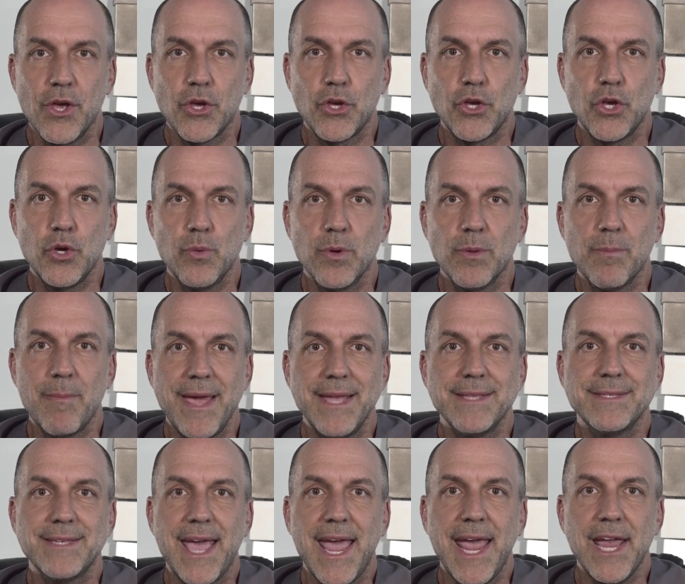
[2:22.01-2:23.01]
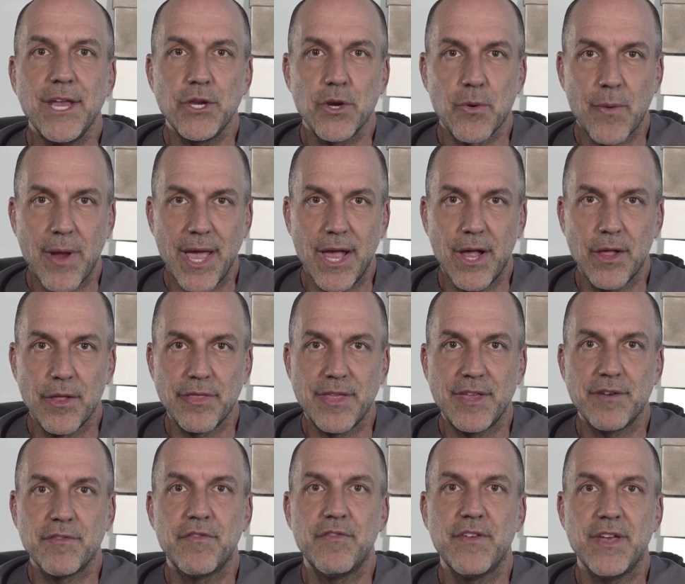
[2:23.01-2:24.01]
You will maintain your health
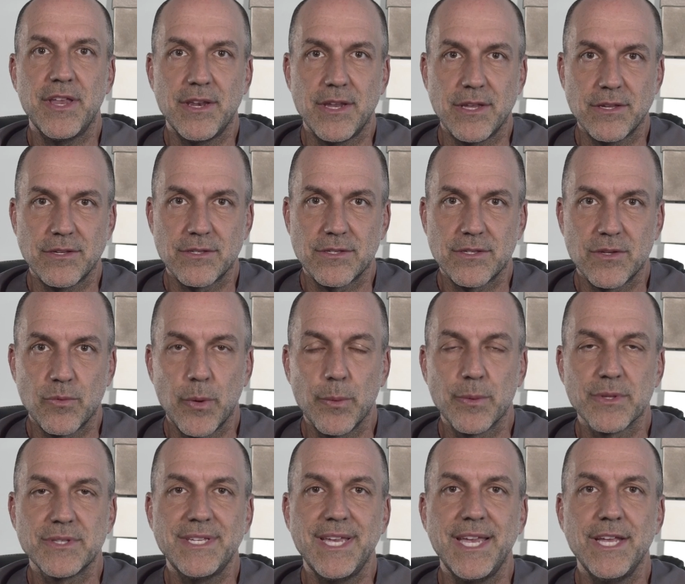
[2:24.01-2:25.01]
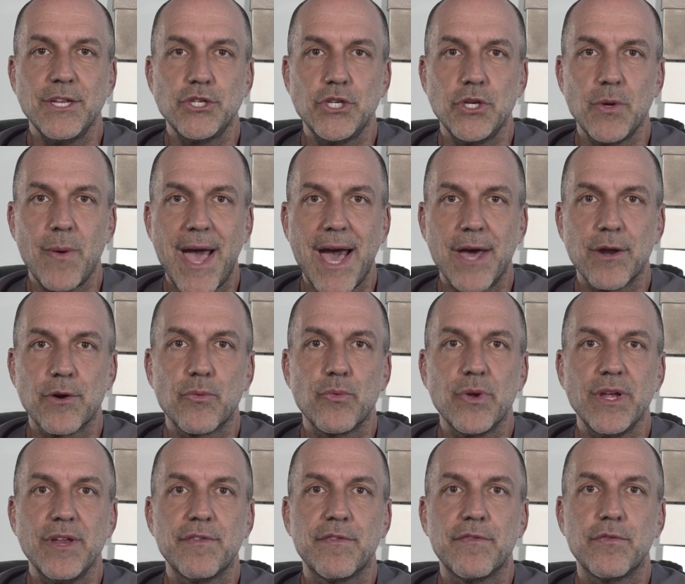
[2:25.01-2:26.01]
and fitness. We will teach you how to
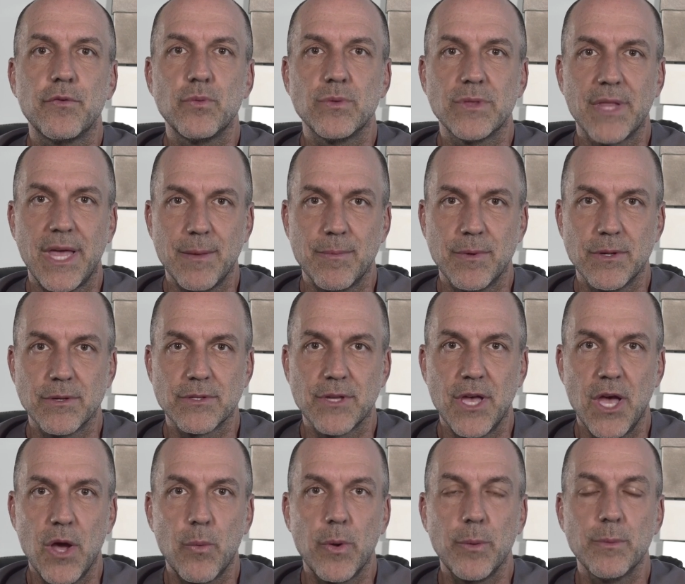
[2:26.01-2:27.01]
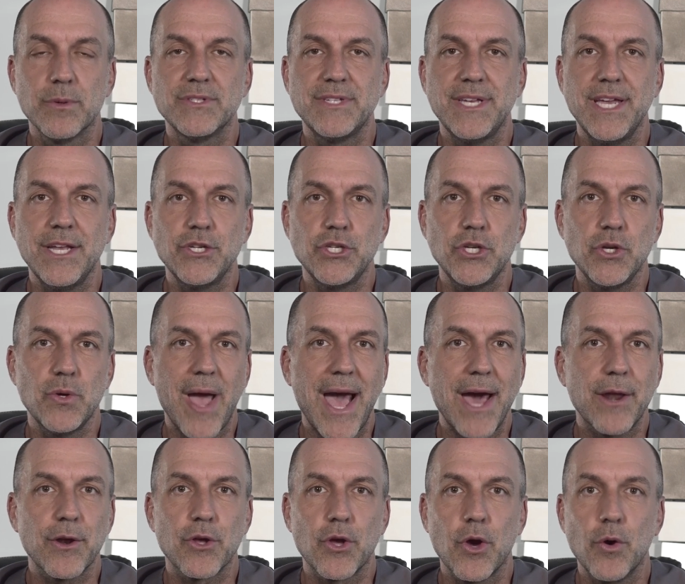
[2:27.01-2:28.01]
read food labels. We will teach you
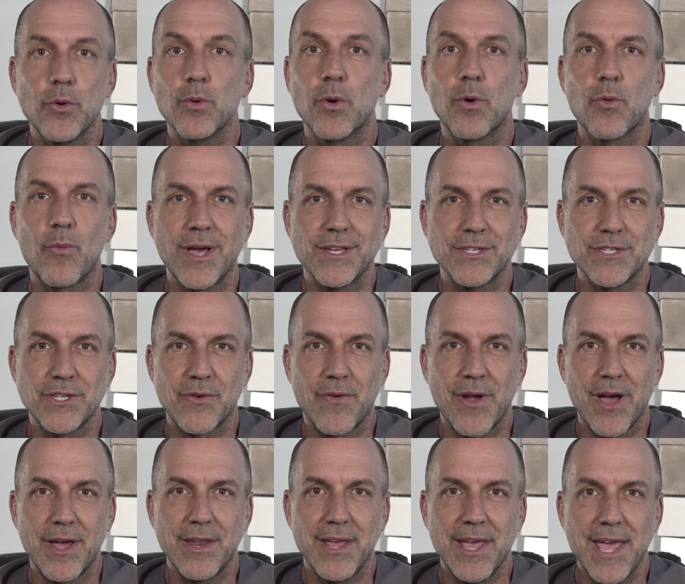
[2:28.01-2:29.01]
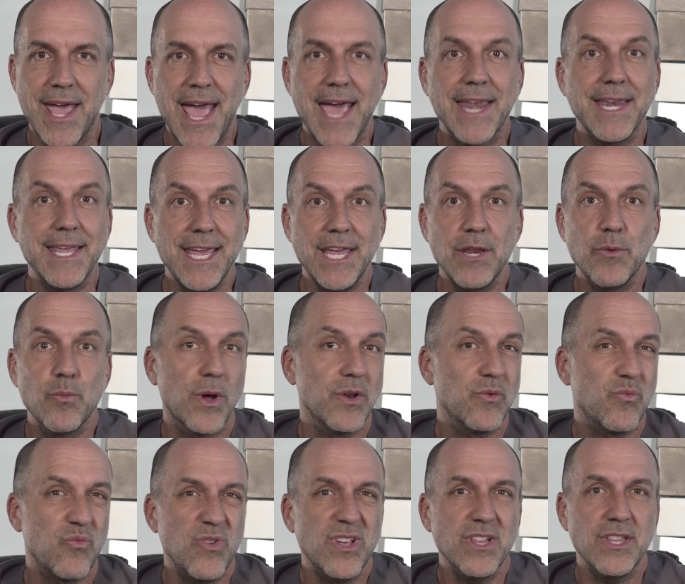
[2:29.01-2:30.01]
how to go to a restaurant and eat
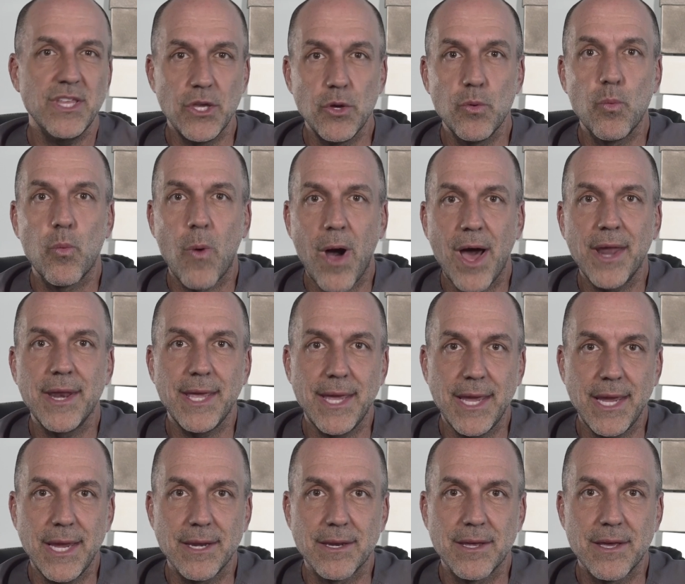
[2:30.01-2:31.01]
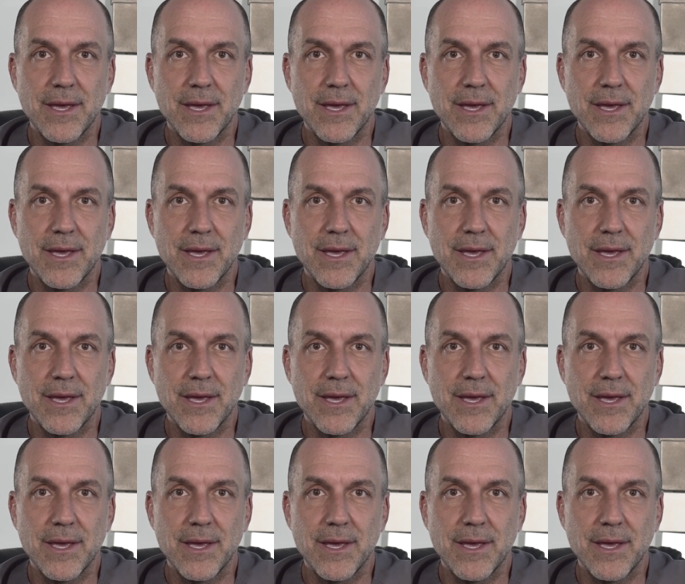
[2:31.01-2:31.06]
what really you want to eat,